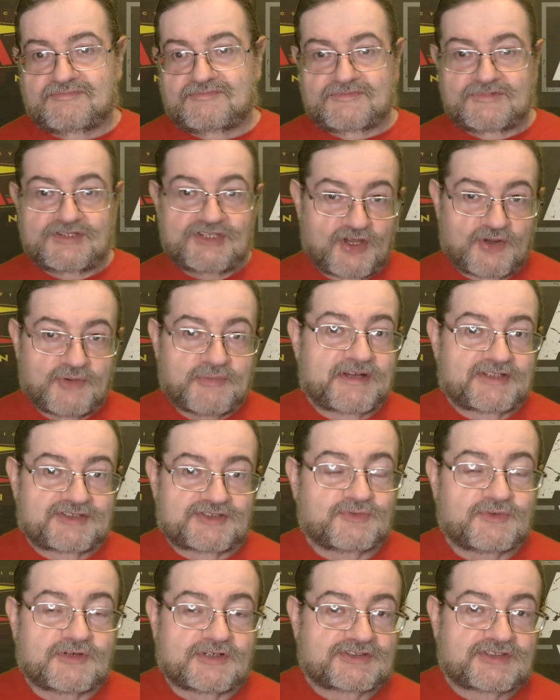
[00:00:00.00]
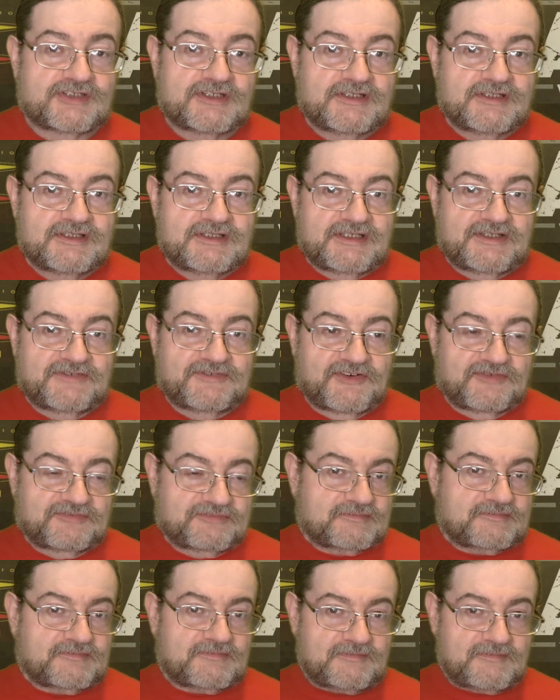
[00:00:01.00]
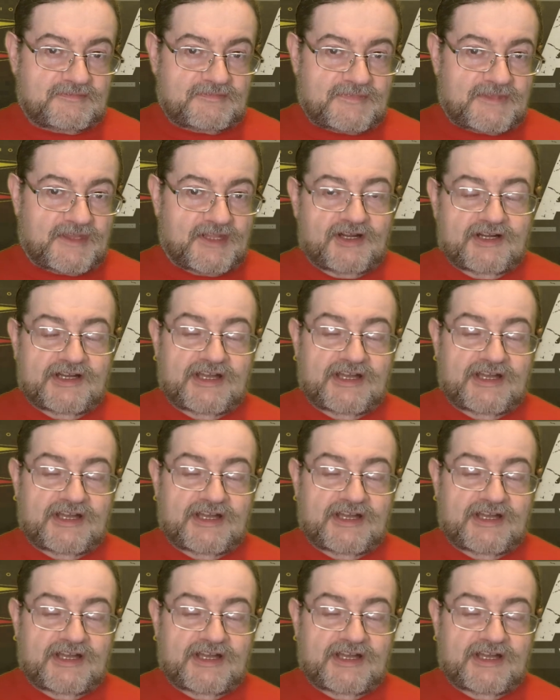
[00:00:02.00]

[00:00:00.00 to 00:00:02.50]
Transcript: no matter what. If I've I